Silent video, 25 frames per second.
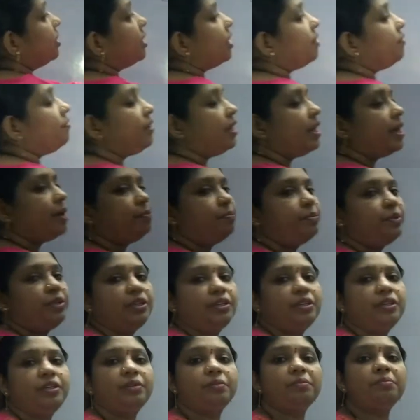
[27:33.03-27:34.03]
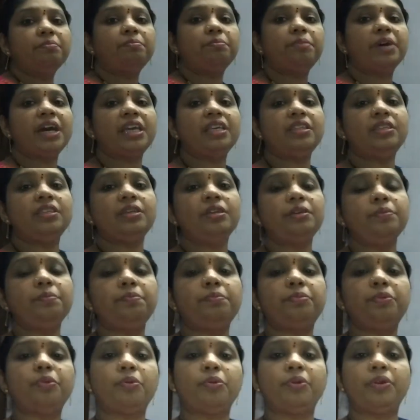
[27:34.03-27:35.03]
developed by the
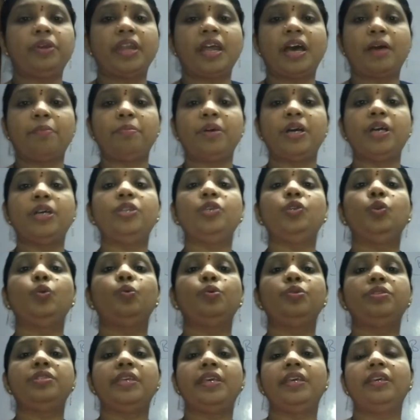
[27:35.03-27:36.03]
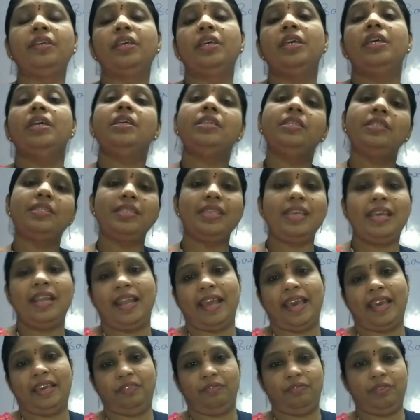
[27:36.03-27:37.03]
programmer using C
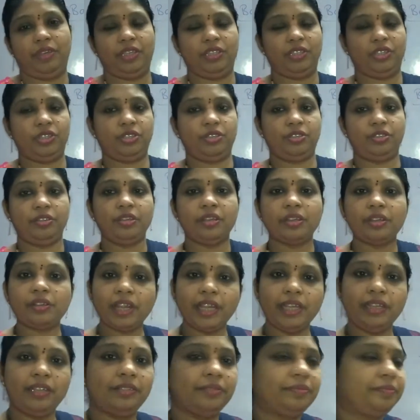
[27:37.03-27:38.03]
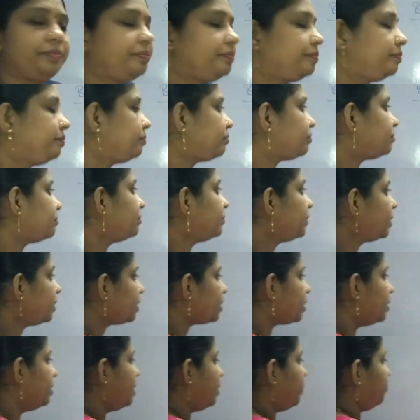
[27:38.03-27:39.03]
language, right?
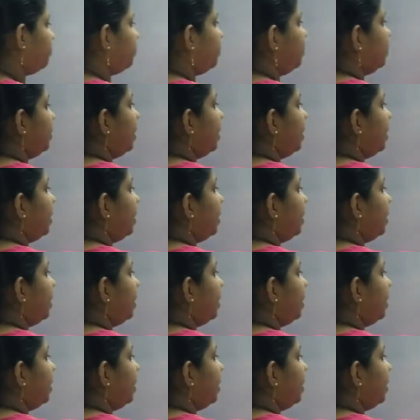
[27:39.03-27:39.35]
Now,